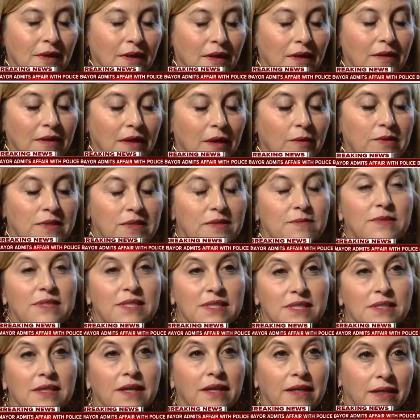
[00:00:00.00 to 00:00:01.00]
Yeah, that was a
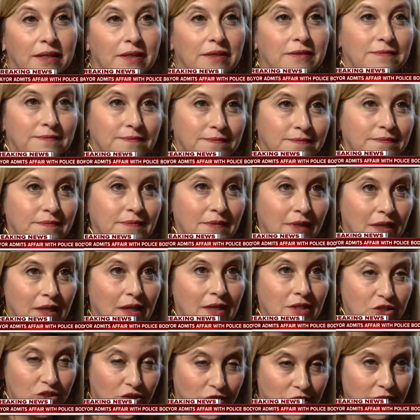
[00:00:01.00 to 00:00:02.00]
mistake, and
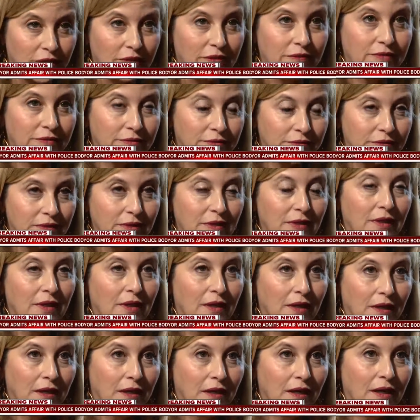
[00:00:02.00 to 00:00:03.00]
I should have.
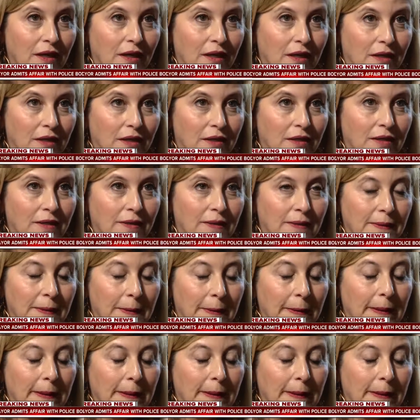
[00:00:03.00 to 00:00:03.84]
The